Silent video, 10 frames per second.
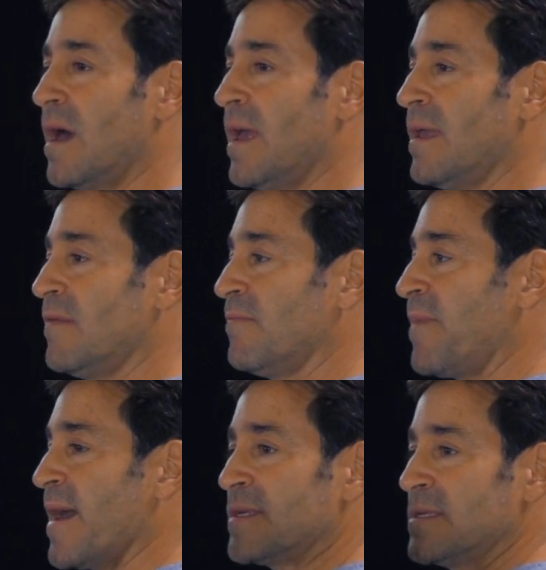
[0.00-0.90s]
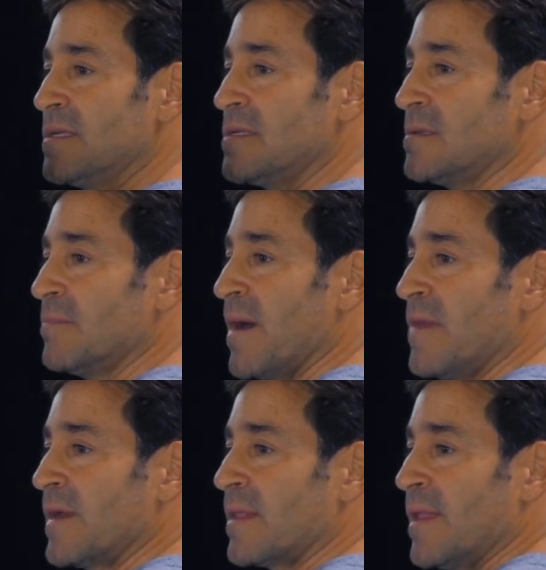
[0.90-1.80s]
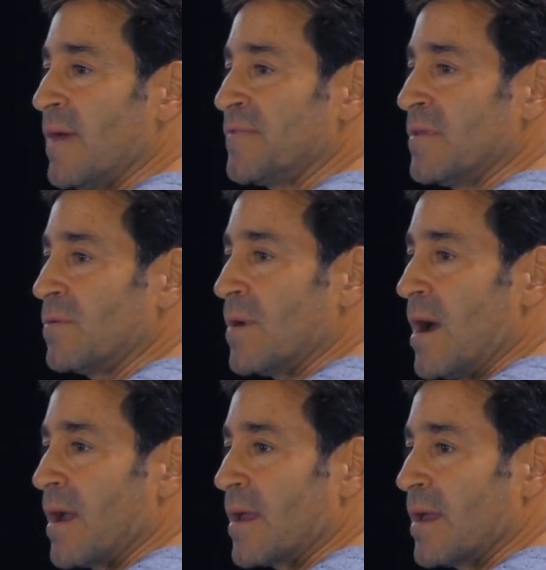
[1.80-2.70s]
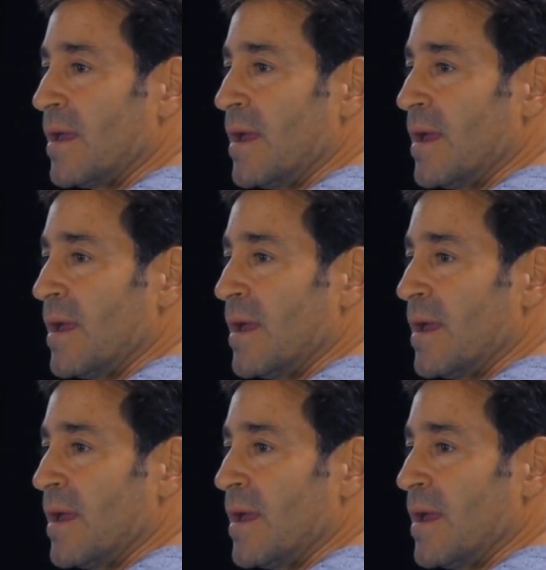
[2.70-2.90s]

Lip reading: it passes by the cleft of the rock.